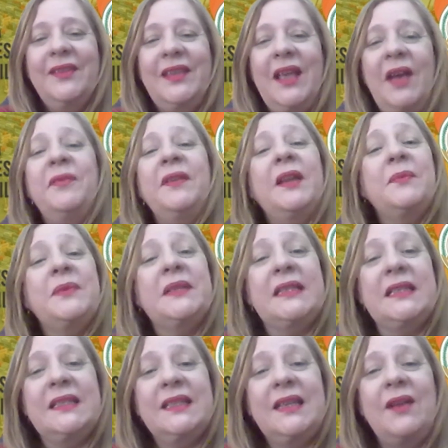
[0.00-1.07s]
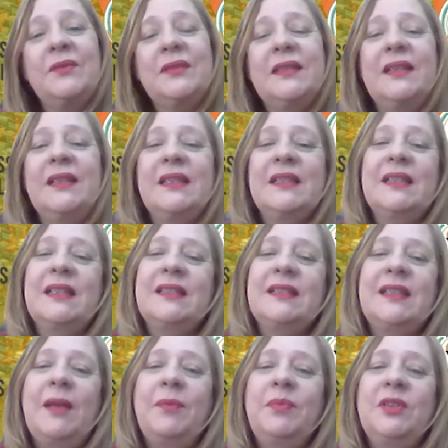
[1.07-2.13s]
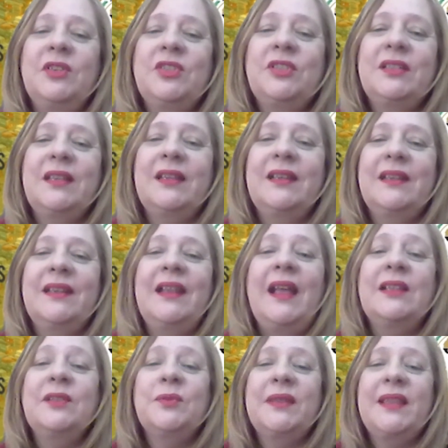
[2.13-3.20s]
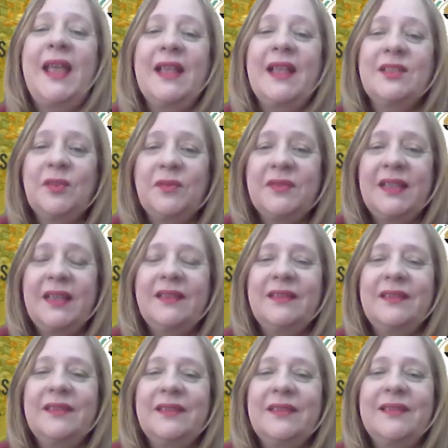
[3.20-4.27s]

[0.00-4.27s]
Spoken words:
The Africa Business Council is established in lines with the Heads of State